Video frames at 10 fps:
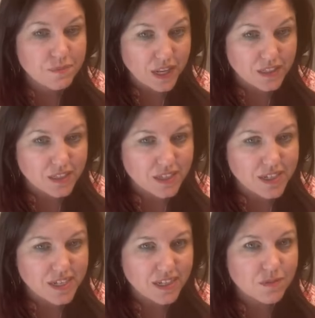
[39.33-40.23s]
That's the
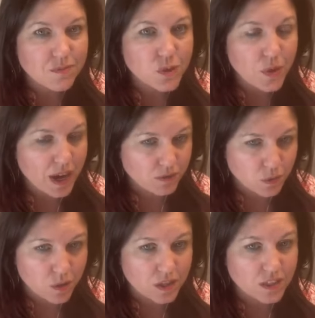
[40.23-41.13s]
key. You have to
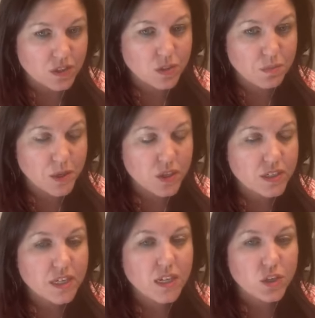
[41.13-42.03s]
walk in the
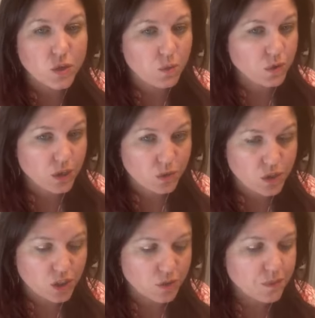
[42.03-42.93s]
spirit and you will know
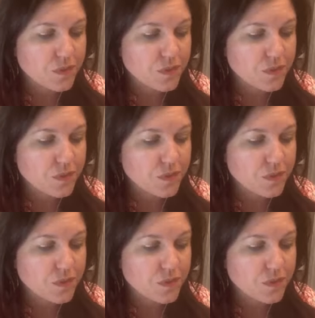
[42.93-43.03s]
too.